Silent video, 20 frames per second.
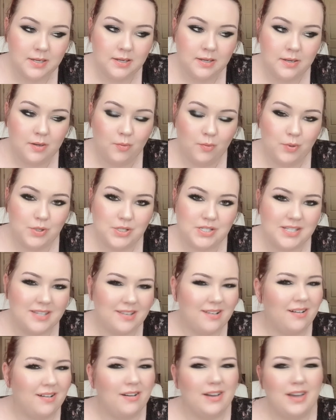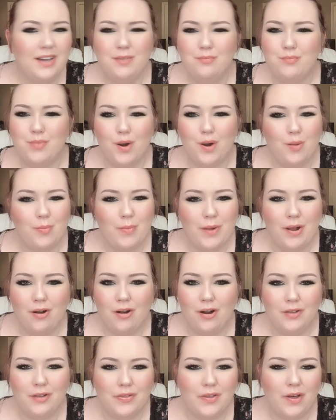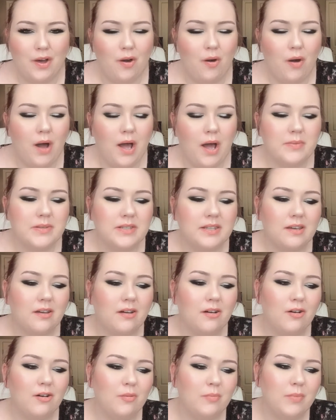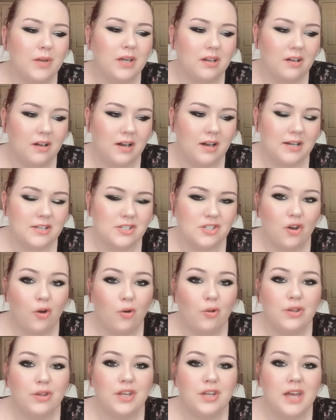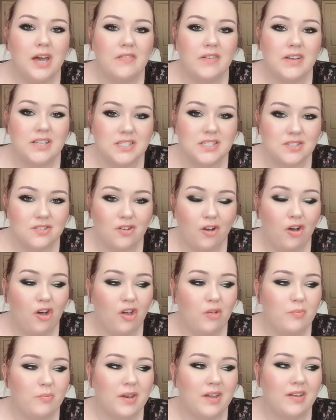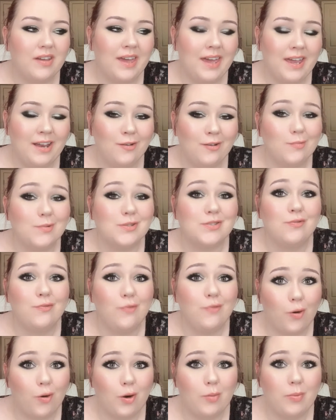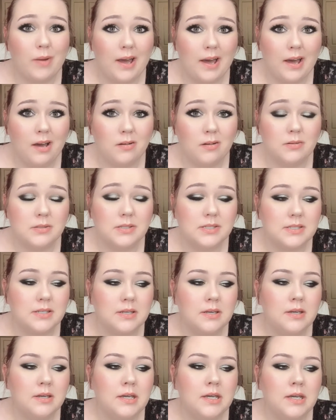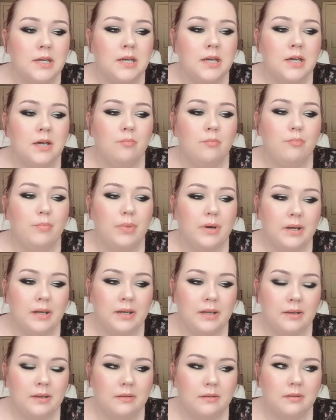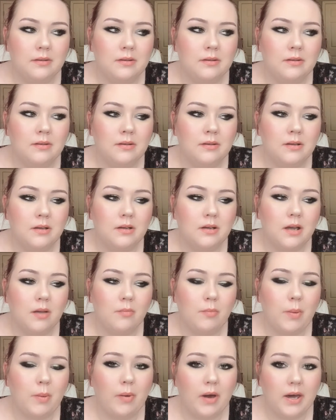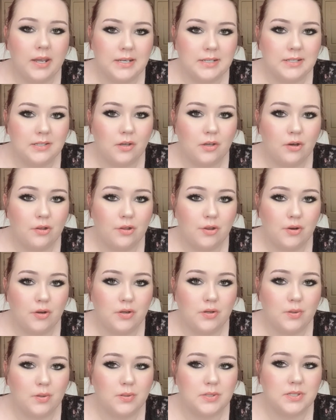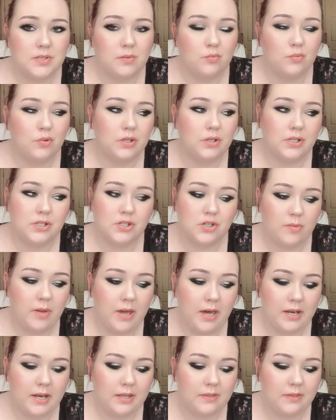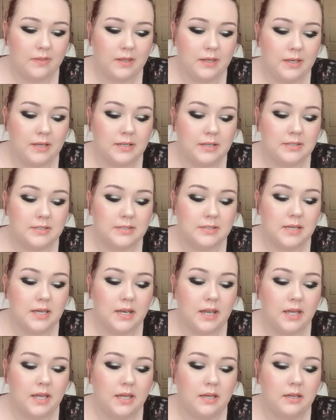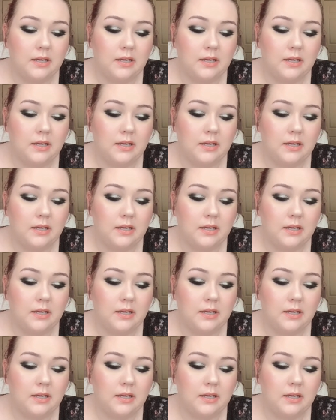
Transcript: Which, it broke my heart, though. I'm like, oh my gosh, not only have I stalled, but I gained almost 4 pounds. But my body did go through some really traumatic things, and I